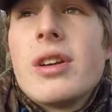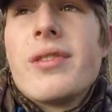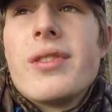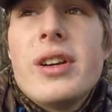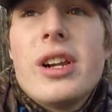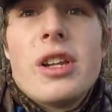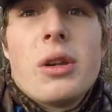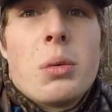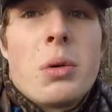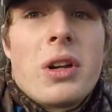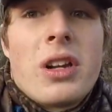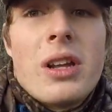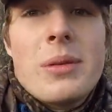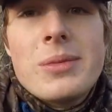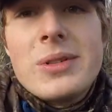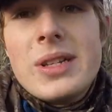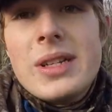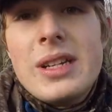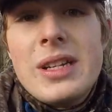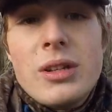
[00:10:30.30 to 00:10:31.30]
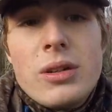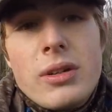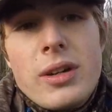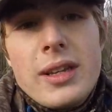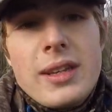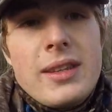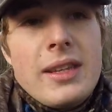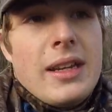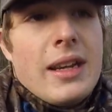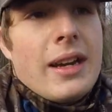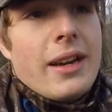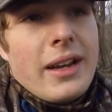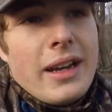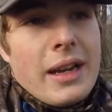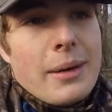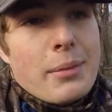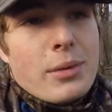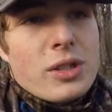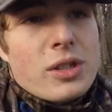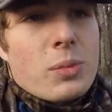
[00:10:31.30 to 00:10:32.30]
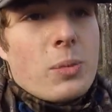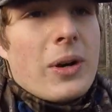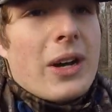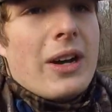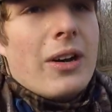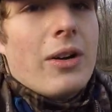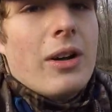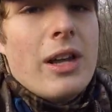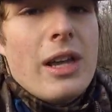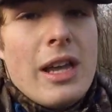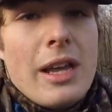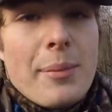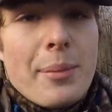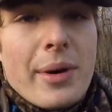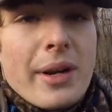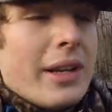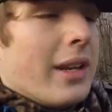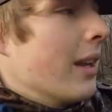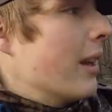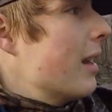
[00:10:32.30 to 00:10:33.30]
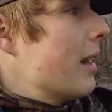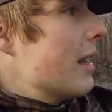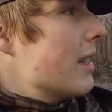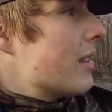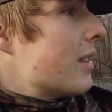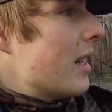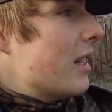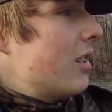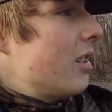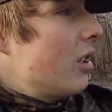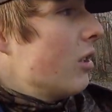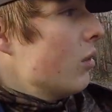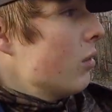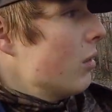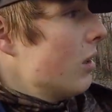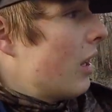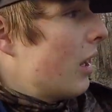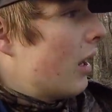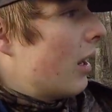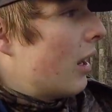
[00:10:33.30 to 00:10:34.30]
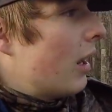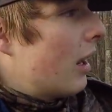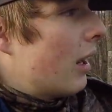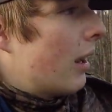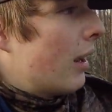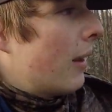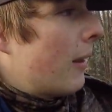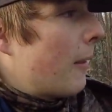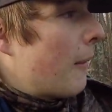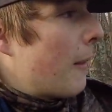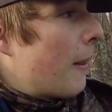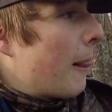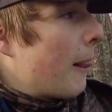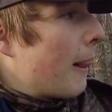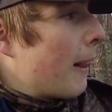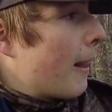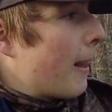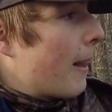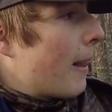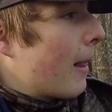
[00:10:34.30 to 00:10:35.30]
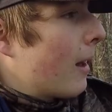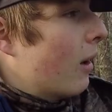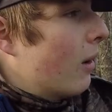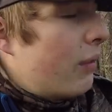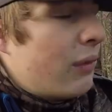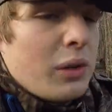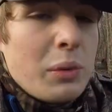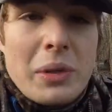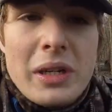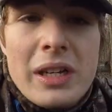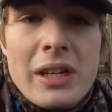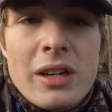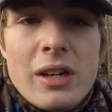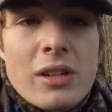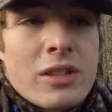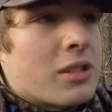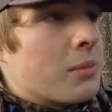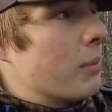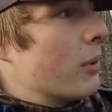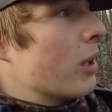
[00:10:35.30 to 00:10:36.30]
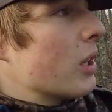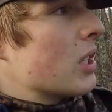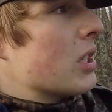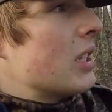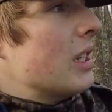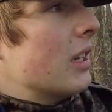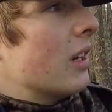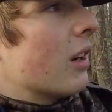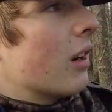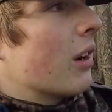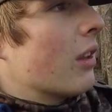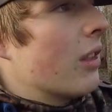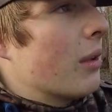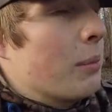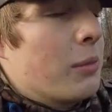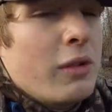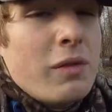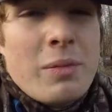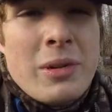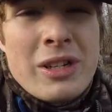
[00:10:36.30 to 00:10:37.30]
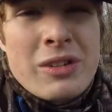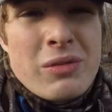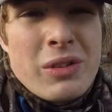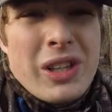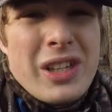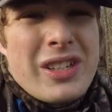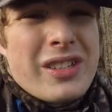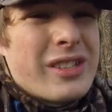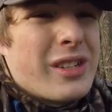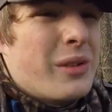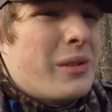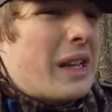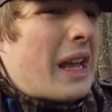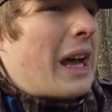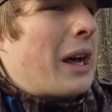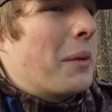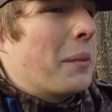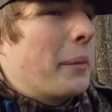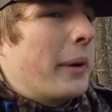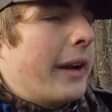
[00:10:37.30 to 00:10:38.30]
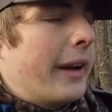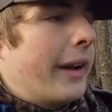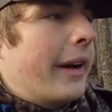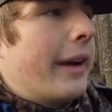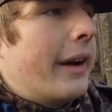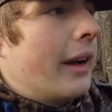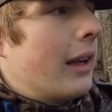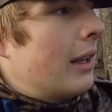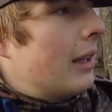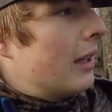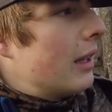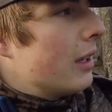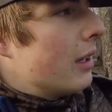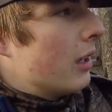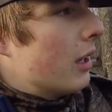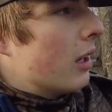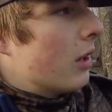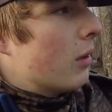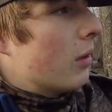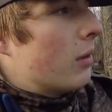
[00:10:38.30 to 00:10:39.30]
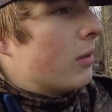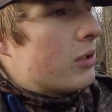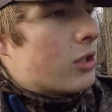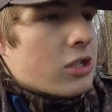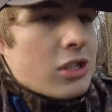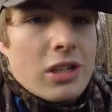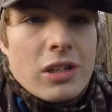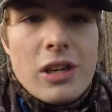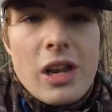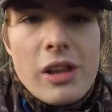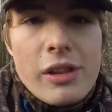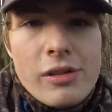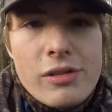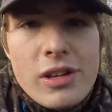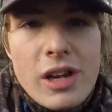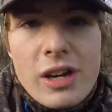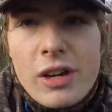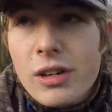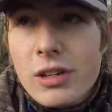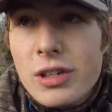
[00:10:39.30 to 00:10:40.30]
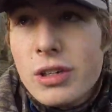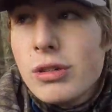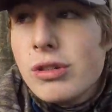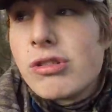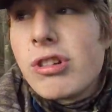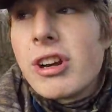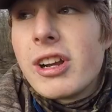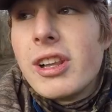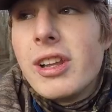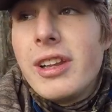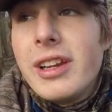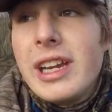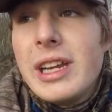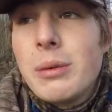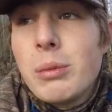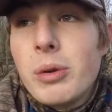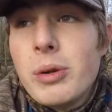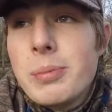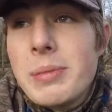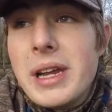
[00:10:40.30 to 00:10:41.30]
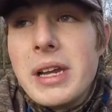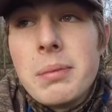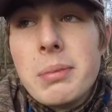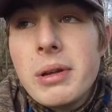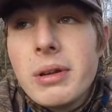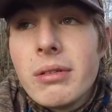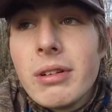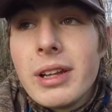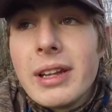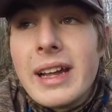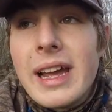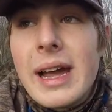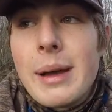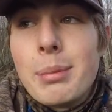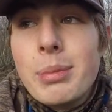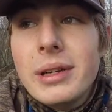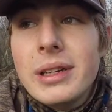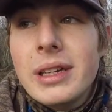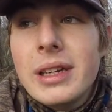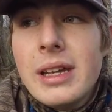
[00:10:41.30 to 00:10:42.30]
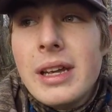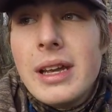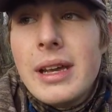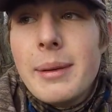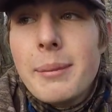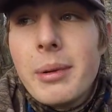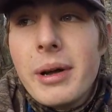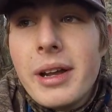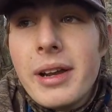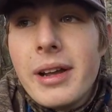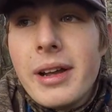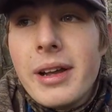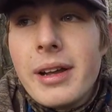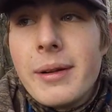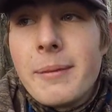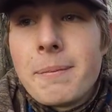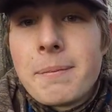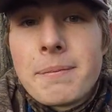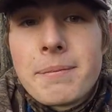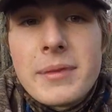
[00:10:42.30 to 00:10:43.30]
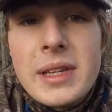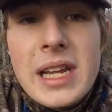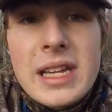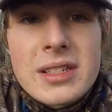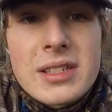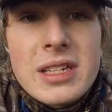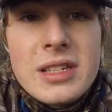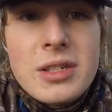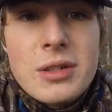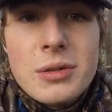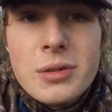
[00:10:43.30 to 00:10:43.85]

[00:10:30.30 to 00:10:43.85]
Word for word: So if another one comes in, he'll get the uh, hammer as well. But stay tuned and uh, hopefully we can get on some birds here. The movement has really slowed down, but, uh, you know, just another duck or two trickling in would make me really happy. But, uh, yeah, stay